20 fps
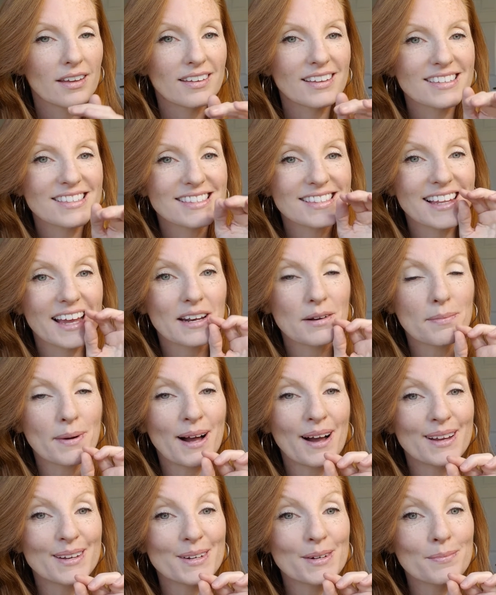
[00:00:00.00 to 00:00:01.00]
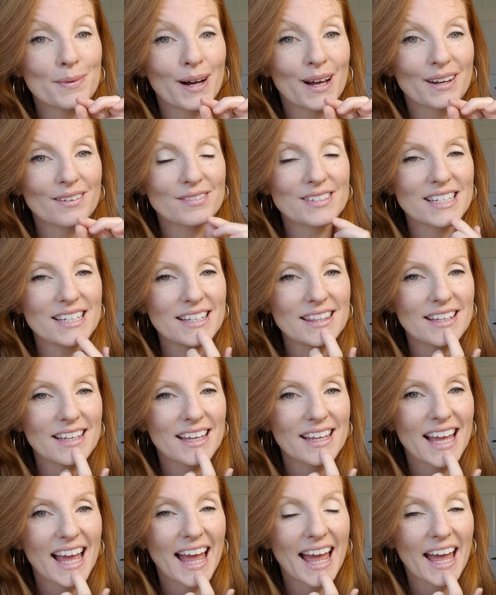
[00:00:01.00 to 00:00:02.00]
slide it behind your bottom teeth
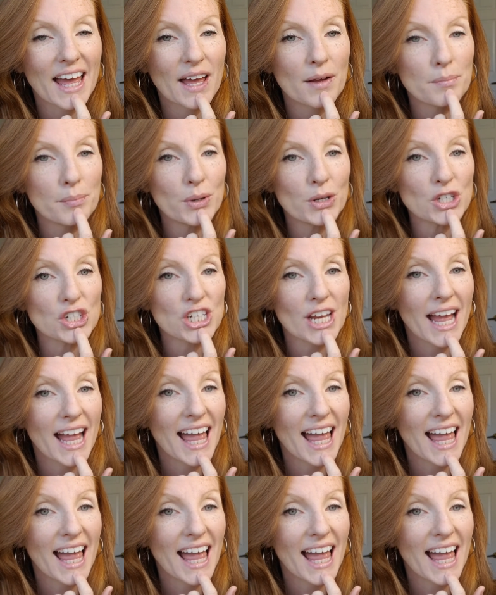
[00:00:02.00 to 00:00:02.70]
and push.